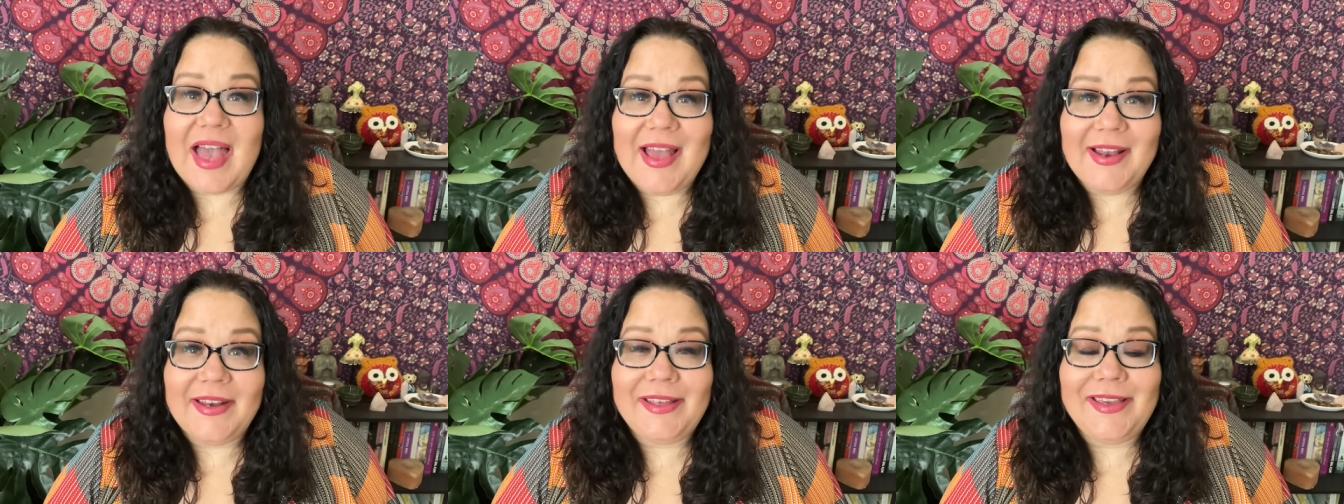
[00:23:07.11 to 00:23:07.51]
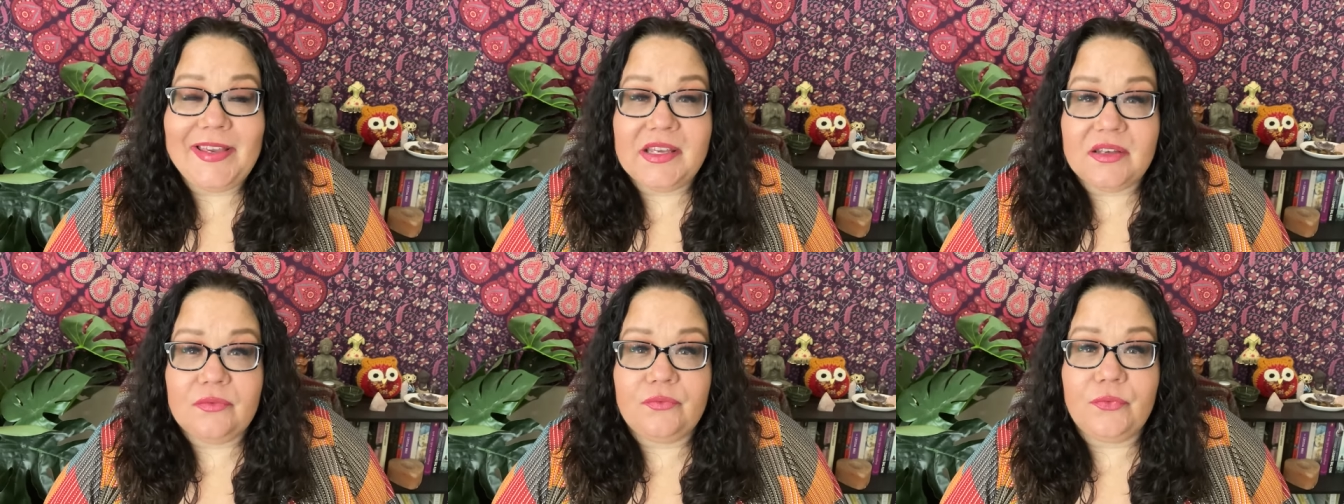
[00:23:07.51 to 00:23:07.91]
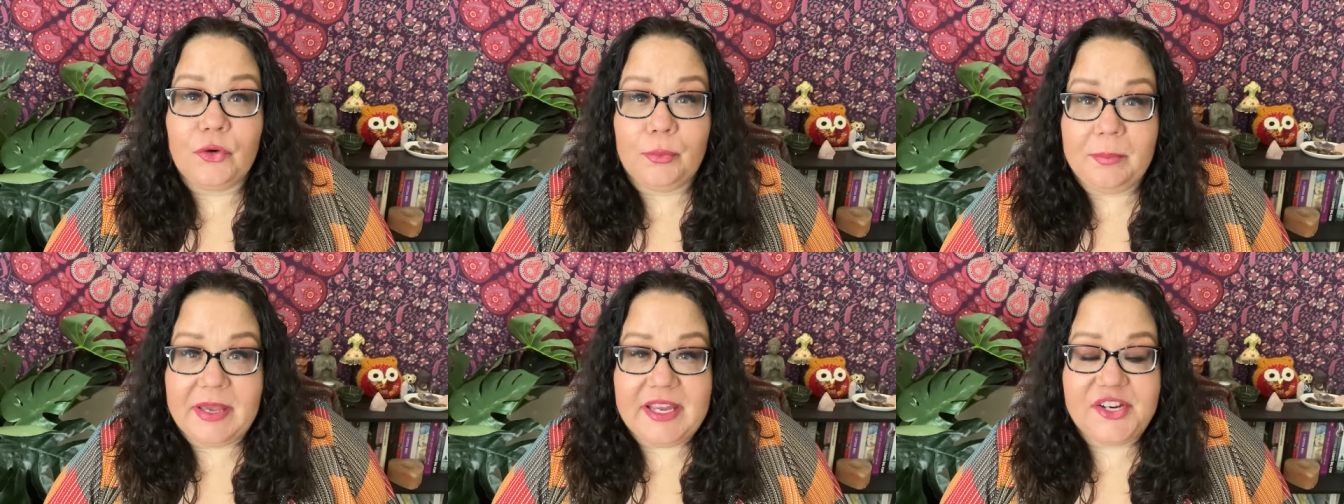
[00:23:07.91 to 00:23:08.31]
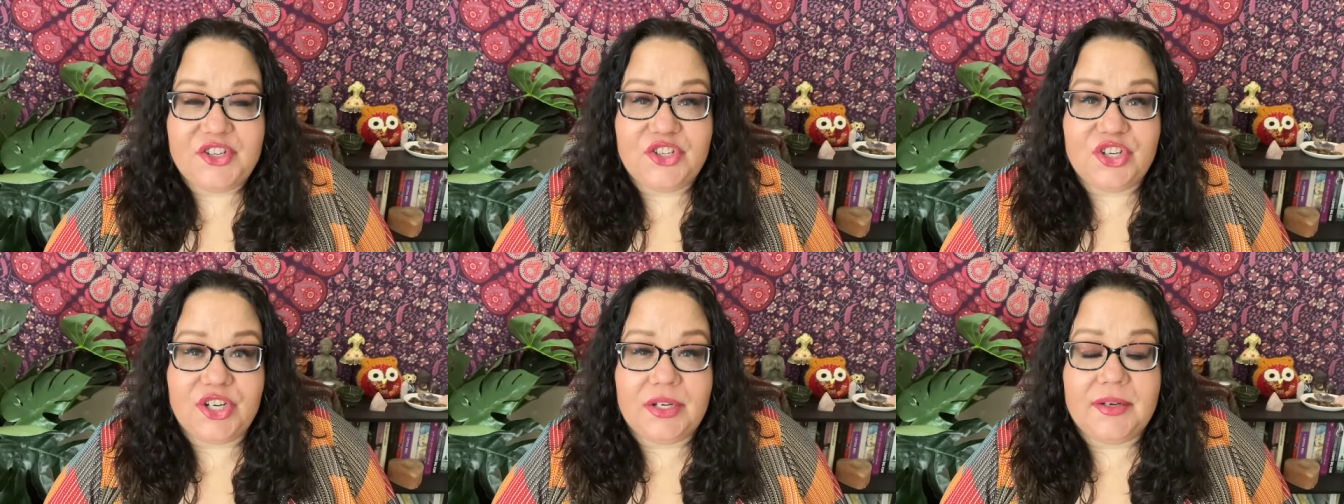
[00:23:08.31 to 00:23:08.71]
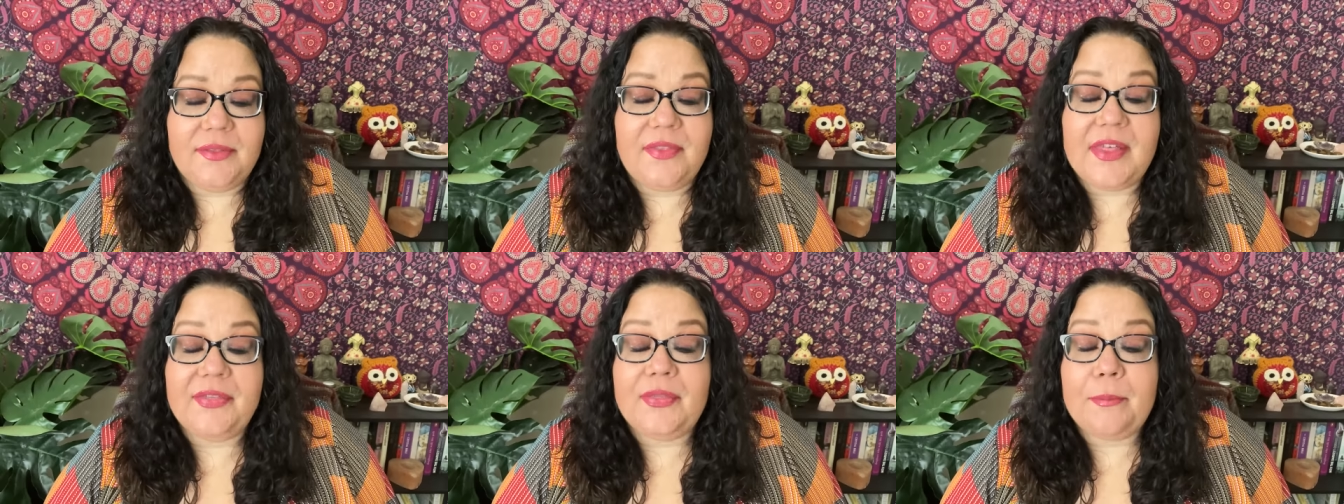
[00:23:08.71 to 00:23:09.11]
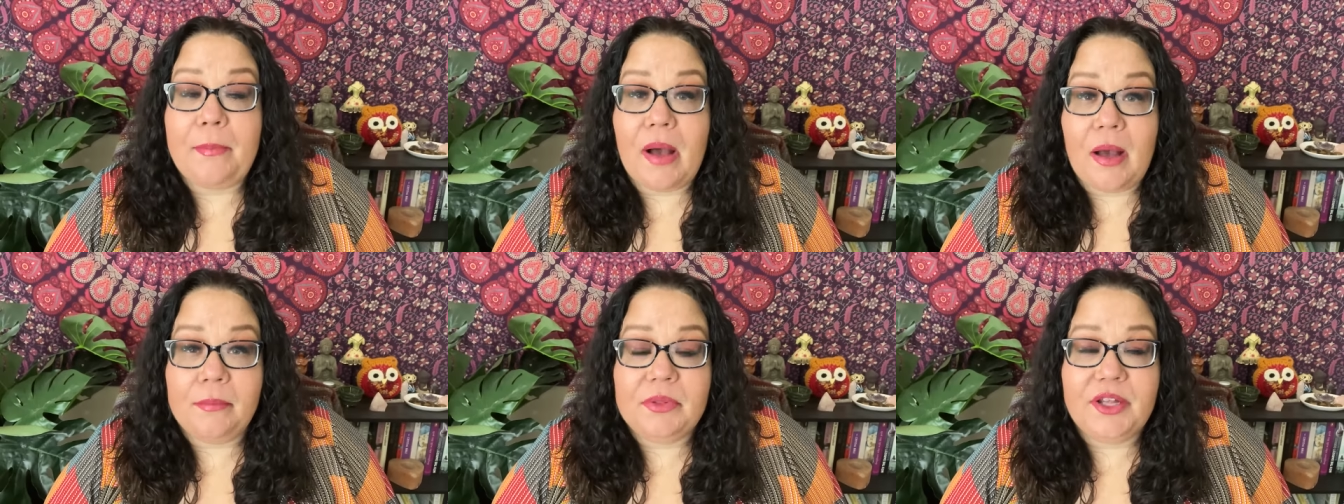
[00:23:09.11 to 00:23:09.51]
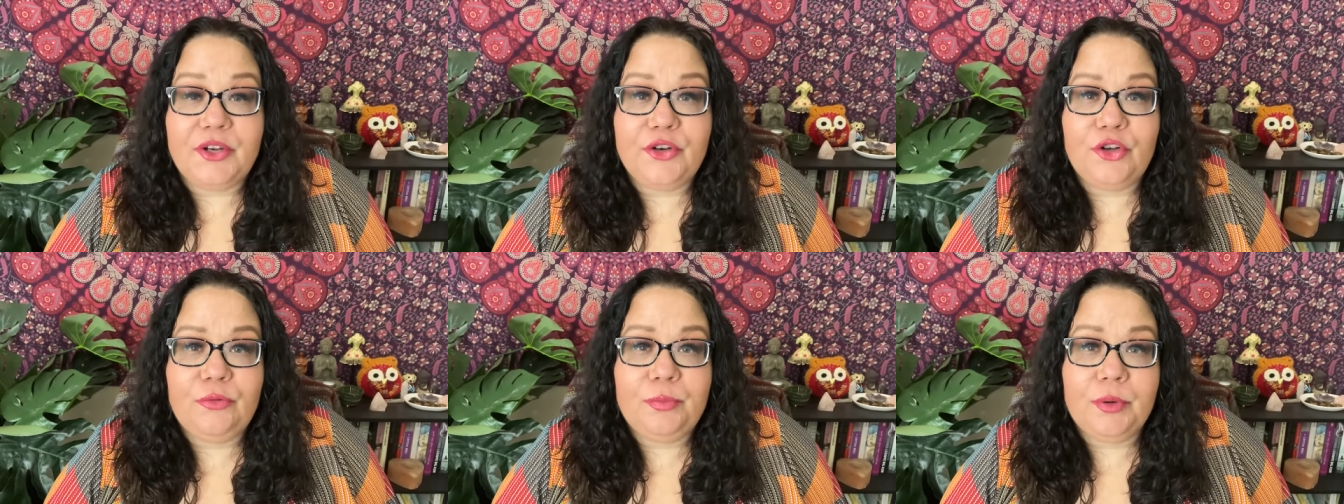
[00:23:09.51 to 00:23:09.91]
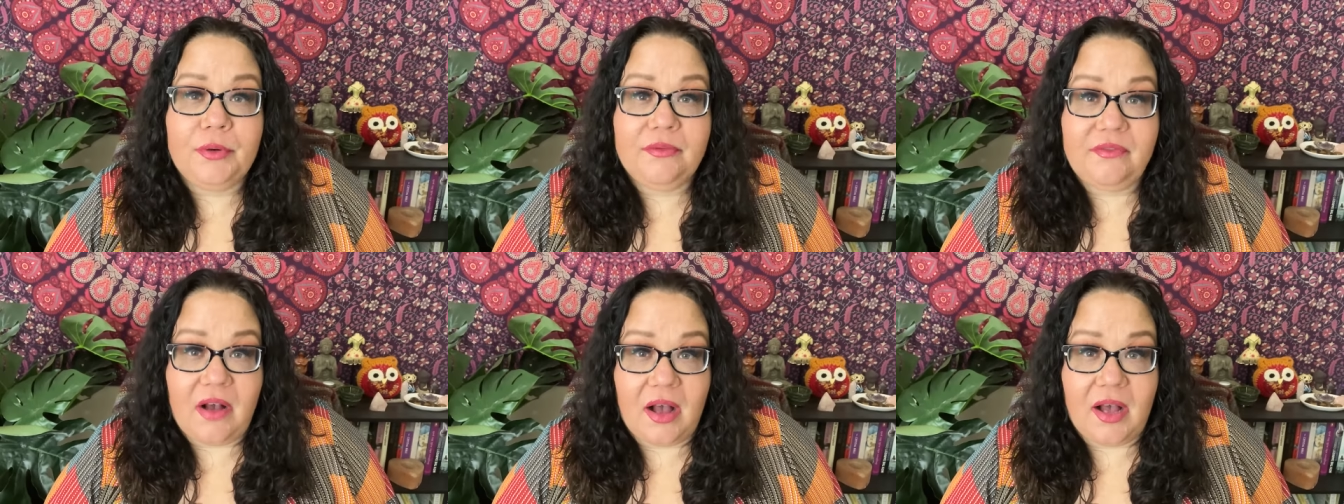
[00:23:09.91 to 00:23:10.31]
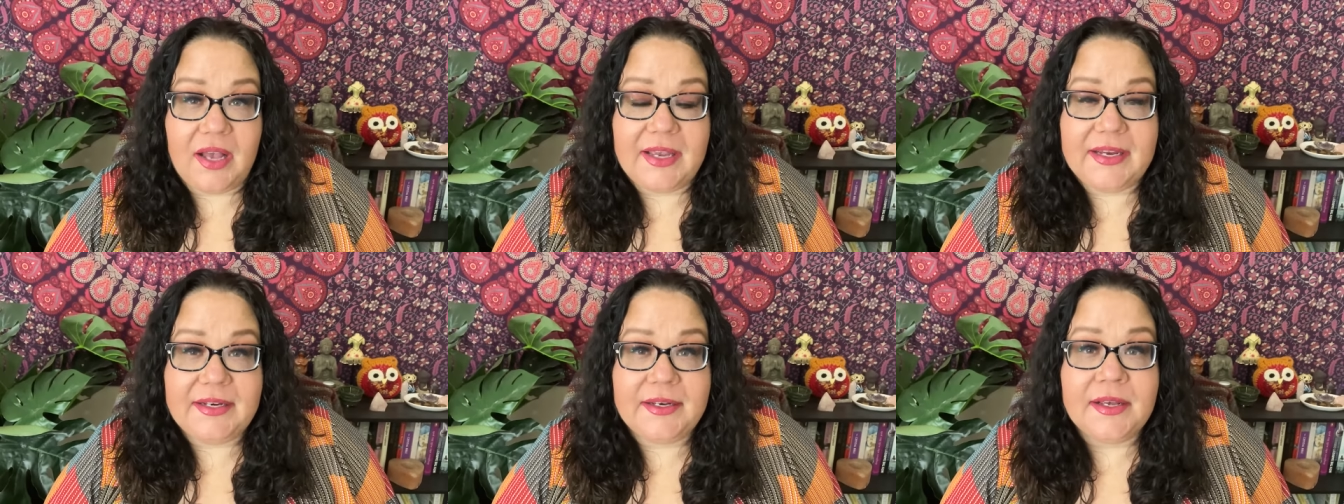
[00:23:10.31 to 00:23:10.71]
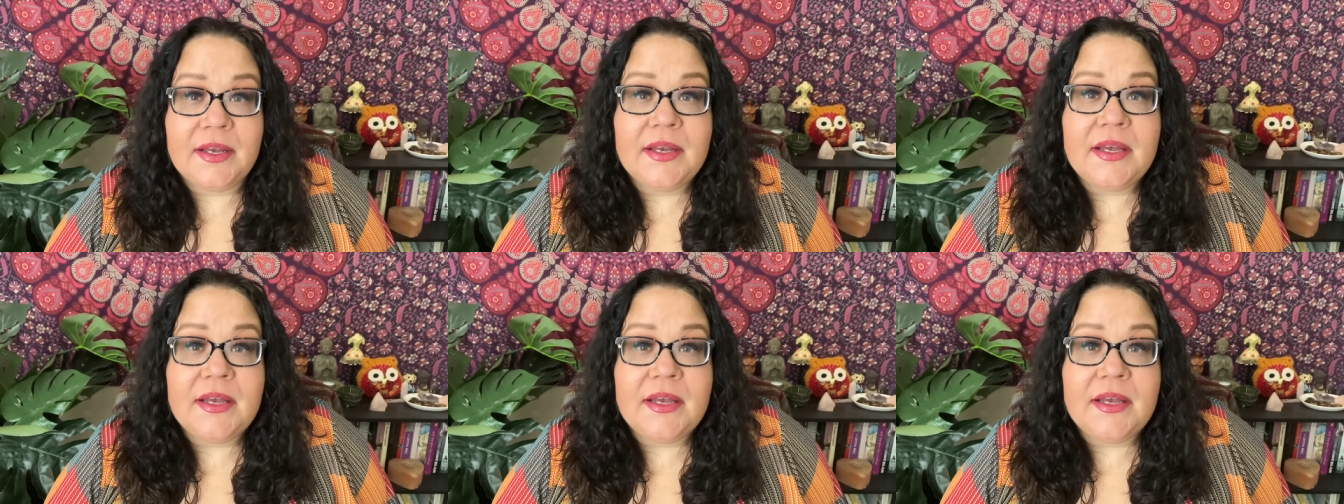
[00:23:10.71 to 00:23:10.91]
any information that the public could provide